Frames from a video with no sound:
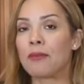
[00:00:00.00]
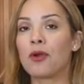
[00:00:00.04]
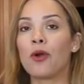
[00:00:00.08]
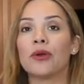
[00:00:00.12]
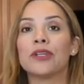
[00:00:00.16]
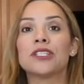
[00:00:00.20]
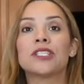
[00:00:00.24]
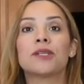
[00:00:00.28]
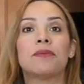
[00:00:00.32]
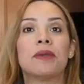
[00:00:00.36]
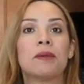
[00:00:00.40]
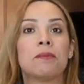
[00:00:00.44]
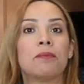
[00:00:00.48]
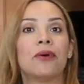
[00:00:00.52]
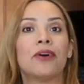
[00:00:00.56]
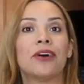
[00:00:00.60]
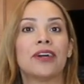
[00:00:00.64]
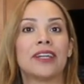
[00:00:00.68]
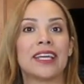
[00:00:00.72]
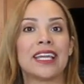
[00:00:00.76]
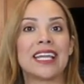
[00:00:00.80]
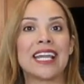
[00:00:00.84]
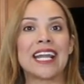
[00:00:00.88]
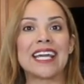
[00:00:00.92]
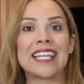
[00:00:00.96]
going to be
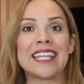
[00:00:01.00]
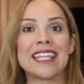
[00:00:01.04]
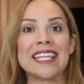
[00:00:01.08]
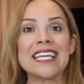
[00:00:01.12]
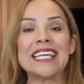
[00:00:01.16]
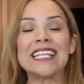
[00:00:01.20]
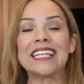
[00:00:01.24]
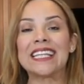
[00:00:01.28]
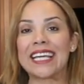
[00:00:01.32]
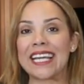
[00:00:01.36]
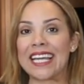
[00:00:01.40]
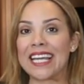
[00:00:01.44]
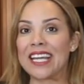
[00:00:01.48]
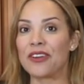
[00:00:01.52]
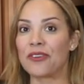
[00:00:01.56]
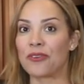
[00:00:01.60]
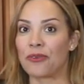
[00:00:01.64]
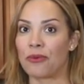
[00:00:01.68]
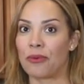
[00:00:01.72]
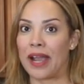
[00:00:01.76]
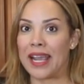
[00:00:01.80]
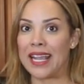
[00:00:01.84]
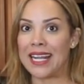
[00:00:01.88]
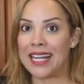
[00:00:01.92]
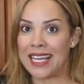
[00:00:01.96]
putting the link
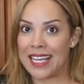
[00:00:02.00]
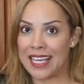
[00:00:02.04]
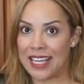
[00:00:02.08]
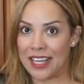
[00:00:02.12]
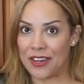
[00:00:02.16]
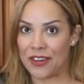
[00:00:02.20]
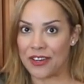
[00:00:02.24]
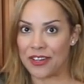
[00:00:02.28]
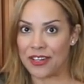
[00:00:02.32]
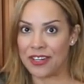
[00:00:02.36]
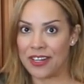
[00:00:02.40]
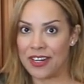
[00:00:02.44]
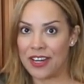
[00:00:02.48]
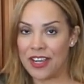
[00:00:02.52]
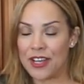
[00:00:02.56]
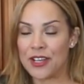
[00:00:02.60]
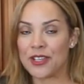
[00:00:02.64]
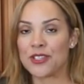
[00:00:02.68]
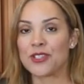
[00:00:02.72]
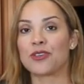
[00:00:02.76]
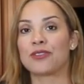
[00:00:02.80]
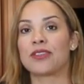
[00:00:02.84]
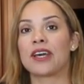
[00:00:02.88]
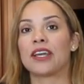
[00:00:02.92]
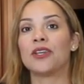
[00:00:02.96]
right here
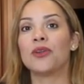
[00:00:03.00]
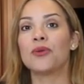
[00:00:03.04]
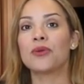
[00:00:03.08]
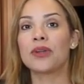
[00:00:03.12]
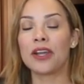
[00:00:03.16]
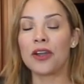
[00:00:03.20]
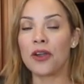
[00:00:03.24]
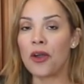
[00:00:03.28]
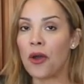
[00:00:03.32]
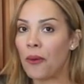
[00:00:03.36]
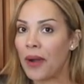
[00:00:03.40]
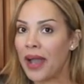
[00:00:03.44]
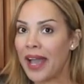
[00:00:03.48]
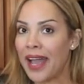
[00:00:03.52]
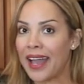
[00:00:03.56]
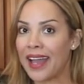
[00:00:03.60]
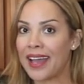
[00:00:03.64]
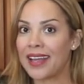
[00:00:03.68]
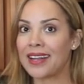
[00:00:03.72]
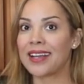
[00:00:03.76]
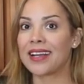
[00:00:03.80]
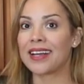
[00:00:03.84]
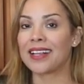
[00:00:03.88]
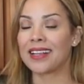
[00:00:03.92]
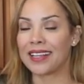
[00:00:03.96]
so that you can go
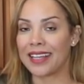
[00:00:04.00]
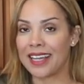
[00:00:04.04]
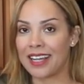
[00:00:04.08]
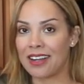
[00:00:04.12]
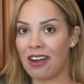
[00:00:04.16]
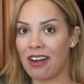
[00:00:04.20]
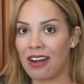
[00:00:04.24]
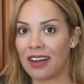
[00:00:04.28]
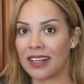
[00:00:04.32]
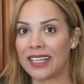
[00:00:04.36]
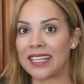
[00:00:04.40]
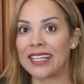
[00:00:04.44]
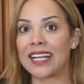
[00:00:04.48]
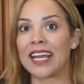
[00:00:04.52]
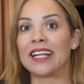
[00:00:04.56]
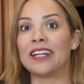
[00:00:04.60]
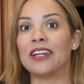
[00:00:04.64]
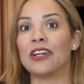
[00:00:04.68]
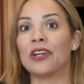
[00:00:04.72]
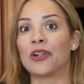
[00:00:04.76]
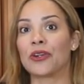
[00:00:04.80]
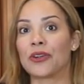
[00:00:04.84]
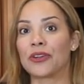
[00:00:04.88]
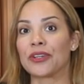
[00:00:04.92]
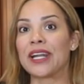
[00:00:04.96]
ahead, click on it
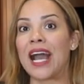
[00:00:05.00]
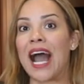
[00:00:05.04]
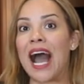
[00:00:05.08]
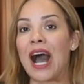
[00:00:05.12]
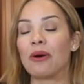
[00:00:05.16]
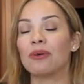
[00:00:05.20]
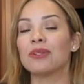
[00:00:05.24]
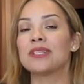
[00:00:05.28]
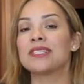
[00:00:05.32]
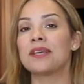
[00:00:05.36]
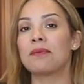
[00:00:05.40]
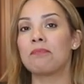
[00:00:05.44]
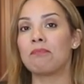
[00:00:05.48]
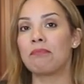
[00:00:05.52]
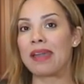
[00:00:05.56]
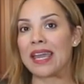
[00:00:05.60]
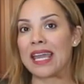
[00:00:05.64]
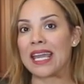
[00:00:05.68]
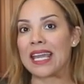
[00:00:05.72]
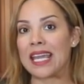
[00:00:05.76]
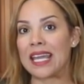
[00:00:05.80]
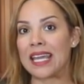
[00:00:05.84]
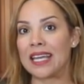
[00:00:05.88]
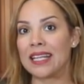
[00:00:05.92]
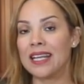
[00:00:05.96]
and learn how to
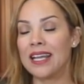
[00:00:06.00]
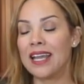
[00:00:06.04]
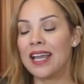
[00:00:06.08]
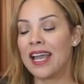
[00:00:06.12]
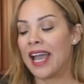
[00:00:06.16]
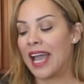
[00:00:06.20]
make it.